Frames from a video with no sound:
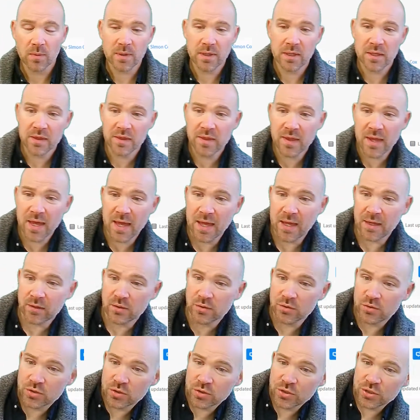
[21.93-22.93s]
in there,
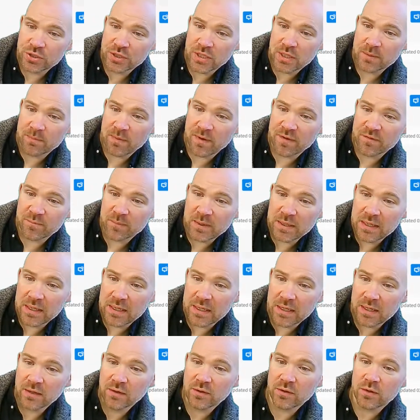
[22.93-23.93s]
you should see above me
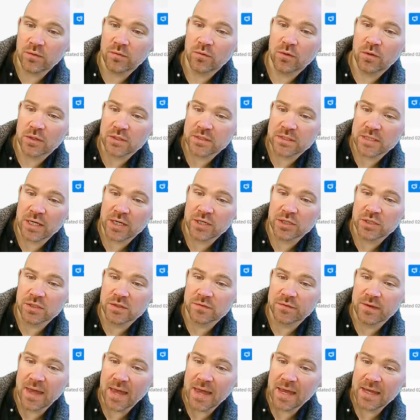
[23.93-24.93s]
here that you've got sections
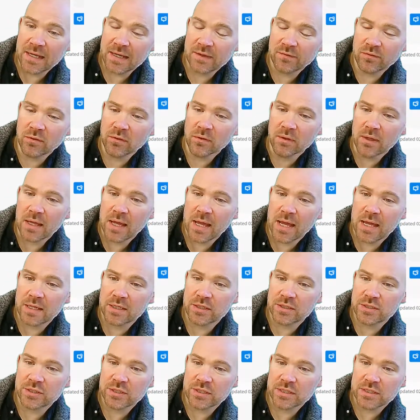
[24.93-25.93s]
for A-level
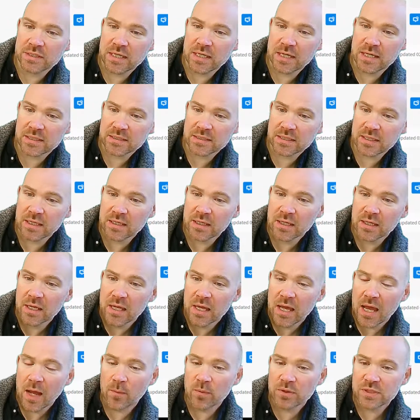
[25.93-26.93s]
and GCSE.
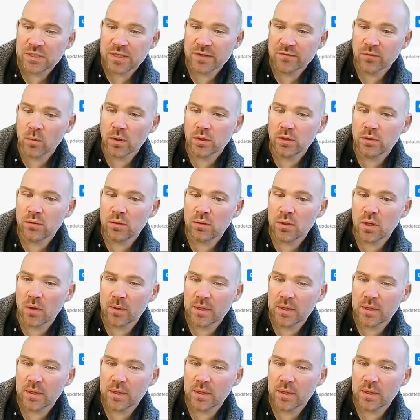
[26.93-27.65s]
And whichever one you go